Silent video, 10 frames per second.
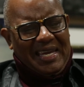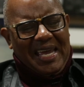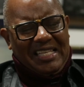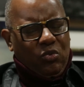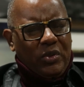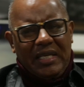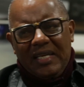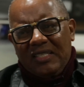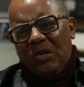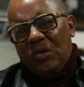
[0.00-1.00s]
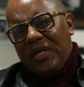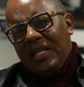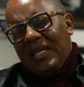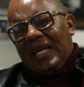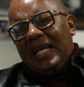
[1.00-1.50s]
at 20 years old
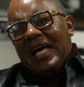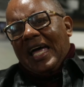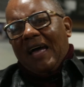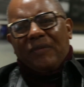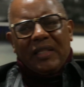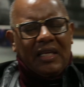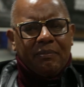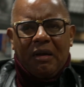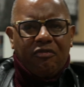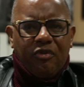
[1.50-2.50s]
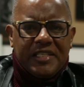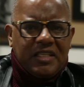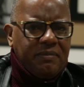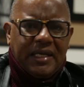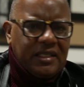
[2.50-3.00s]
that I have to lend my voice
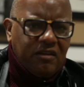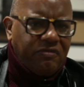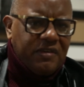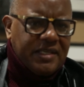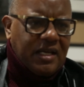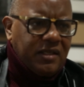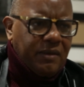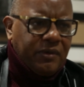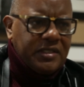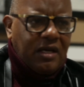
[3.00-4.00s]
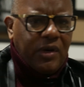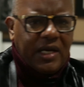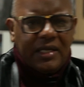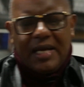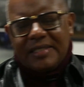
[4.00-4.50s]
and make a difference out there because I
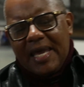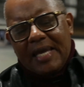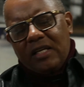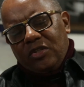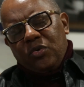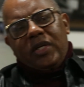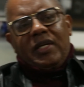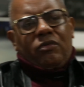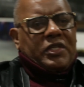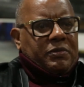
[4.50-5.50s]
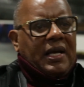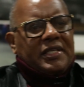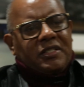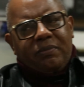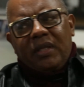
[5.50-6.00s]
recognized I had a duty and
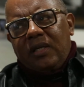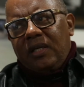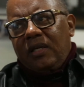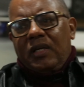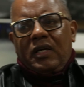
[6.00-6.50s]
responsibility